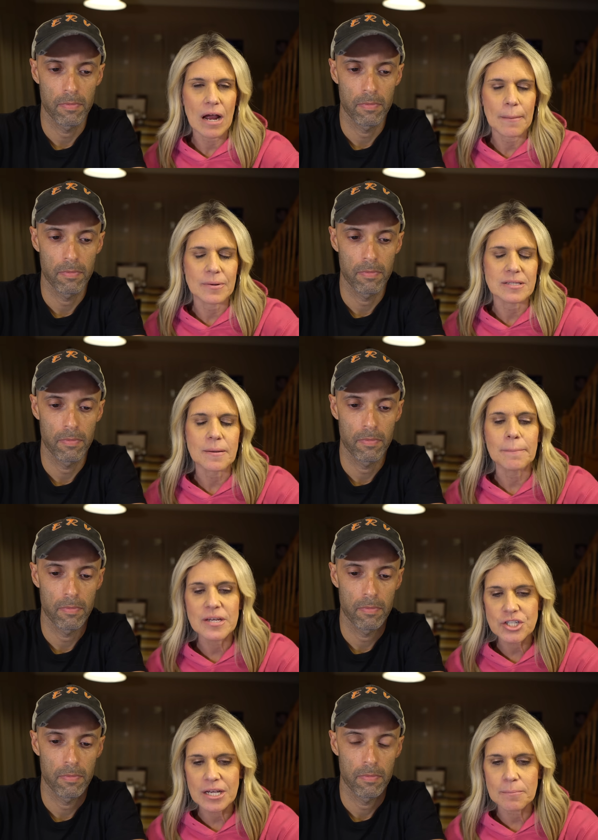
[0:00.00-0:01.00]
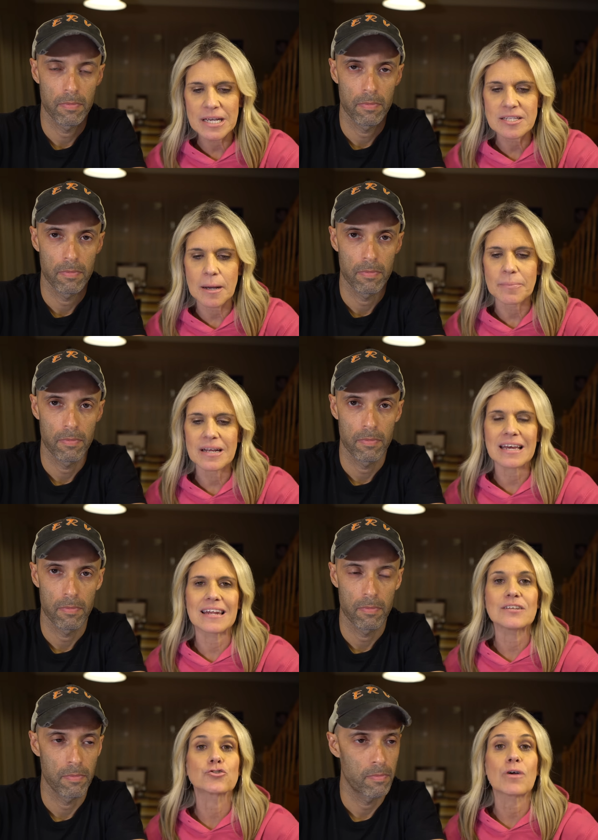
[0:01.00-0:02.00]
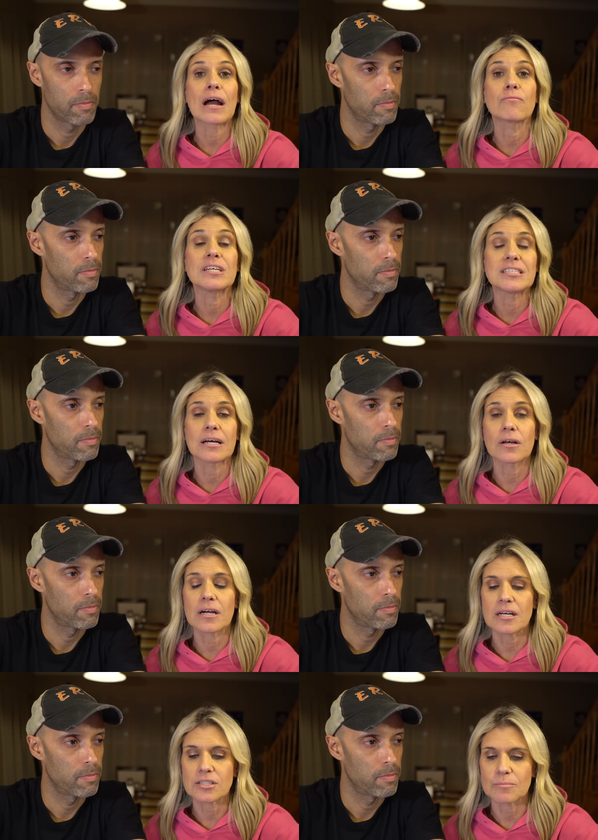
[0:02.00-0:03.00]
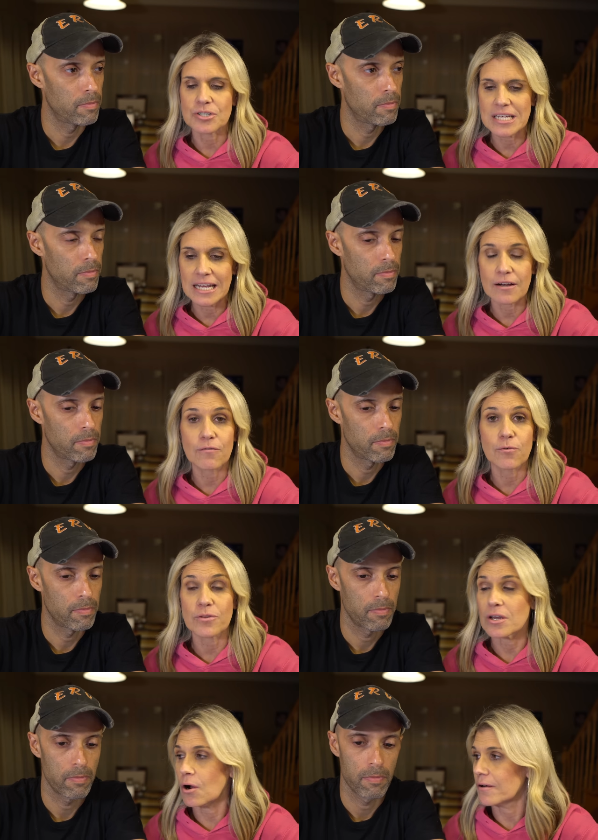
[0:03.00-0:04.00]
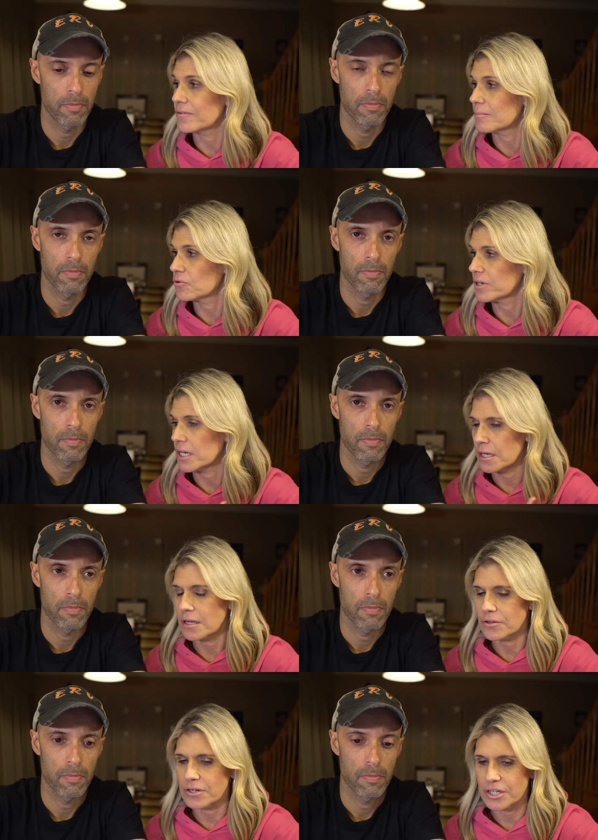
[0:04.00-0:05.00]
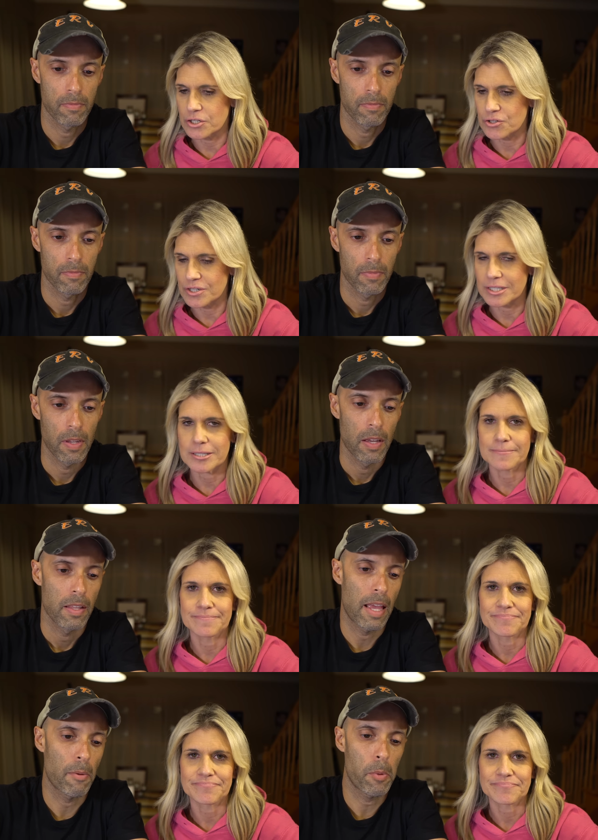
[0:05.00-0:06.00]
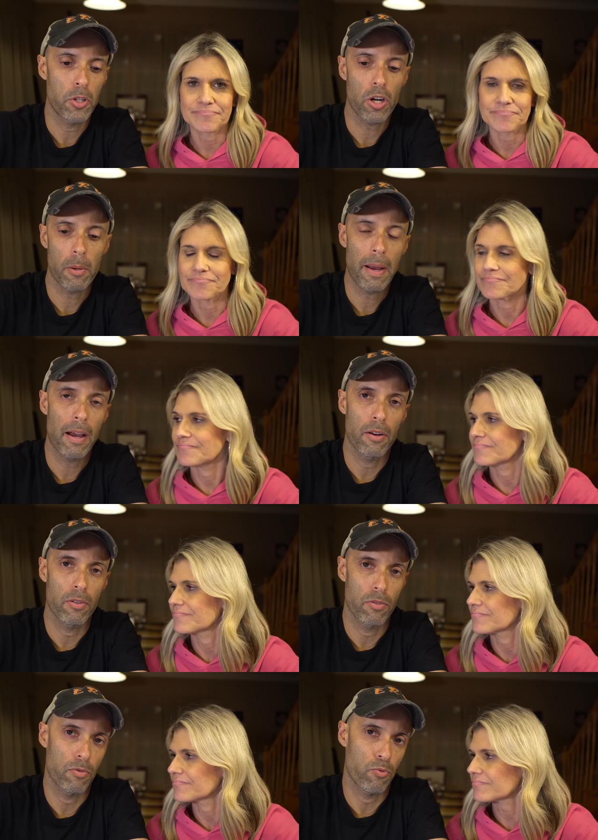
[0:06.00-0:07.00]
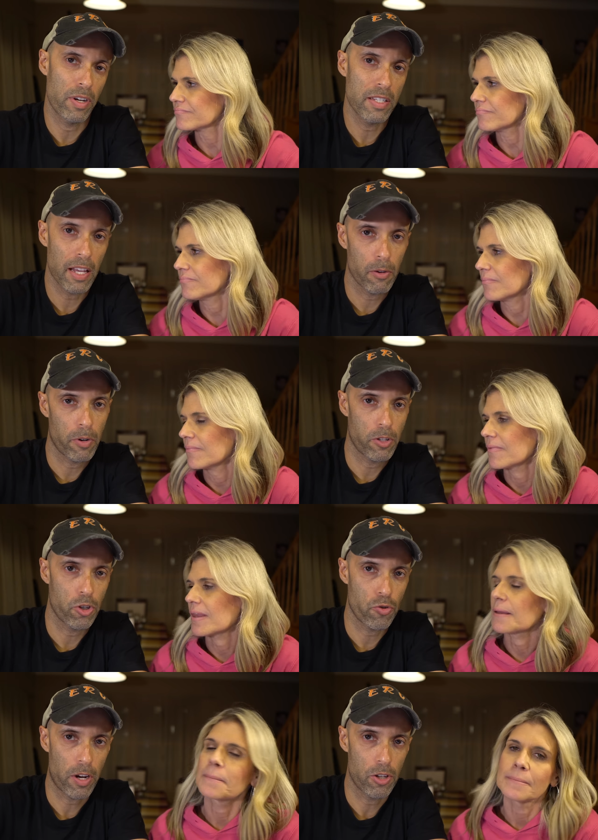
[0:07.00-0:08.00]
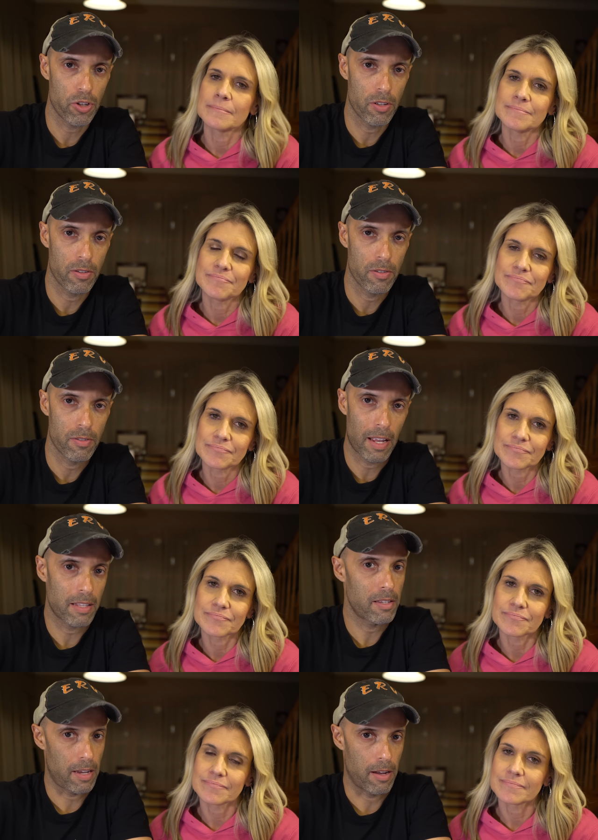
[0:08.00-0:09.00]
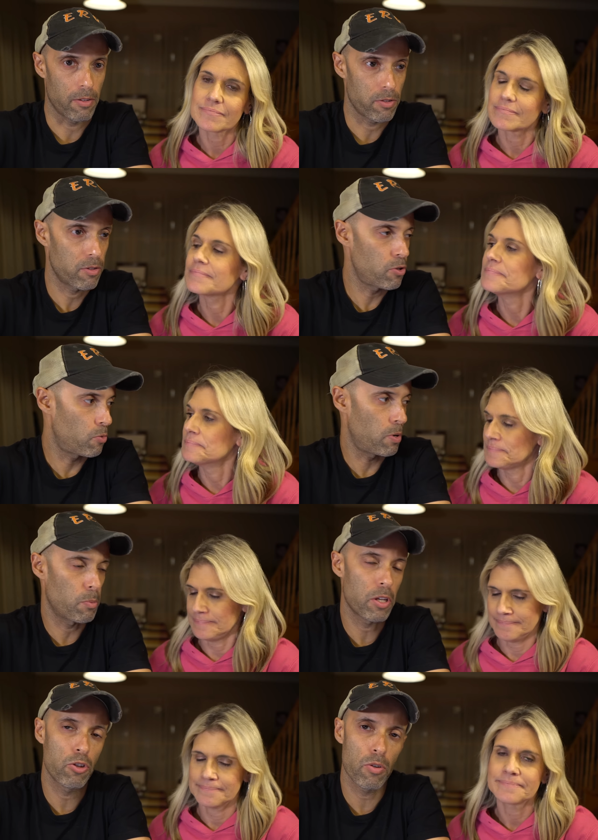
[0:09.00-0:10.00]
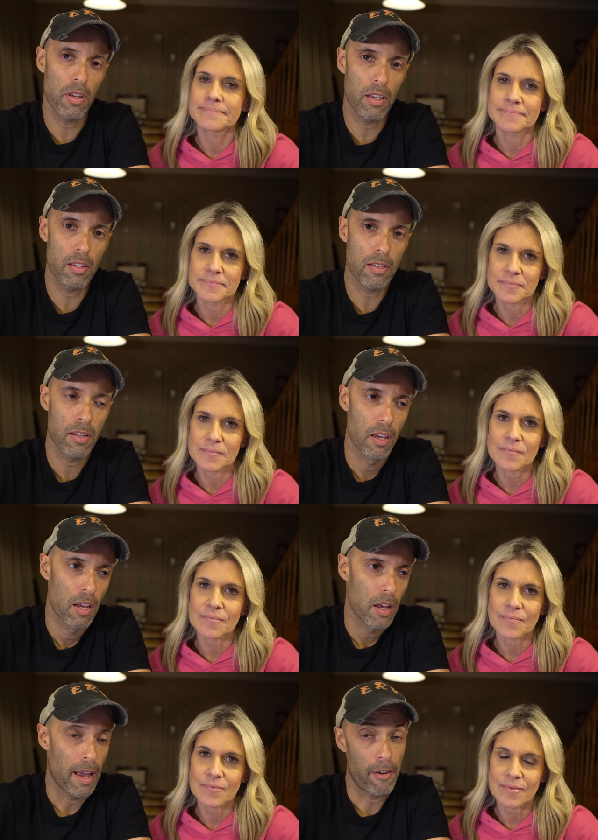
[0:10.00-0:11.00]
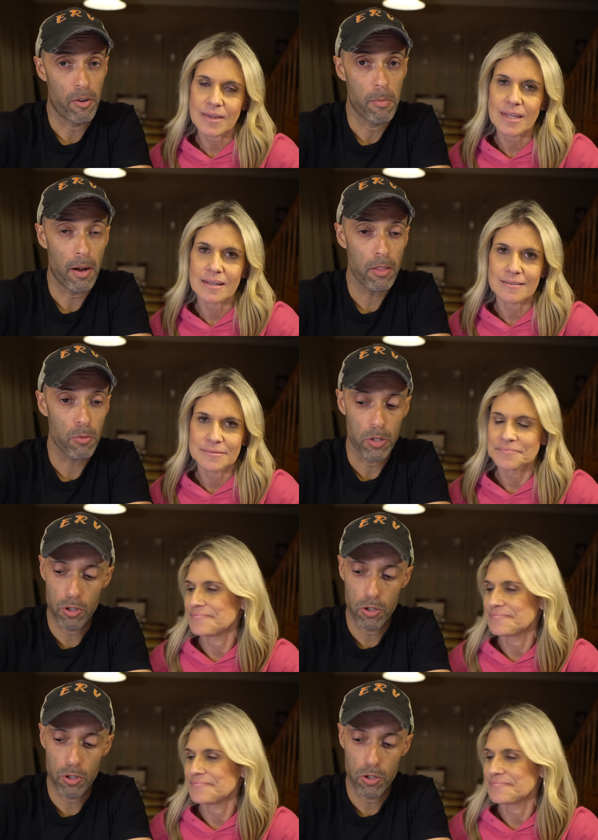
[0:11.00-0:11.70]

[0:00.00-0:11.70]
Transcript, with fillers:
Speaker 1: Rapids, Michigan based company, and they track retail and customer data for the RV, marine, and other industries.
Speaker 2: Now, when we talk about retail registrations, that's sales. So mm-hmm. we do these Every month we